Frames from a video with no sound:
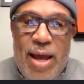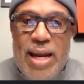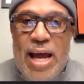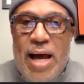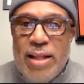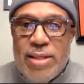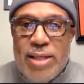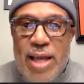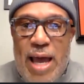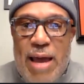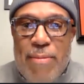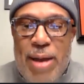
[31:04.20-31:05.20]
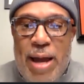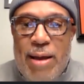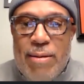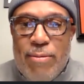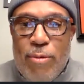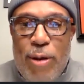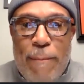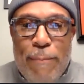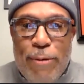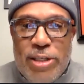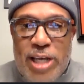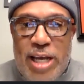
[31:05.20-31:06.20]
And Ellis, hey man, we
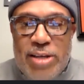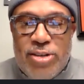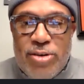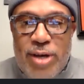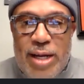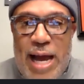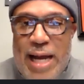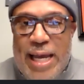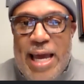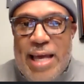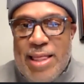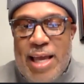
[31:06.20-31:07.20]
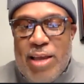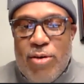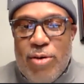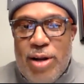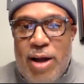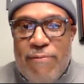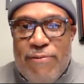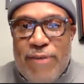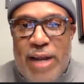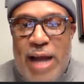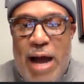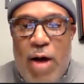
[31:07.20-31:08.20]
appreciate you, and I can't thank you enough.
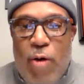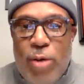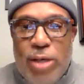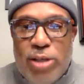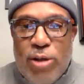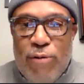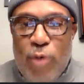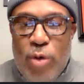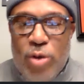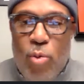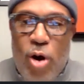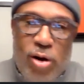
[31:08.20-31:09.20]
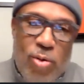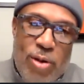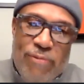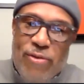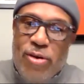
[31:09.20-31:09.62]
And I always look forward to working with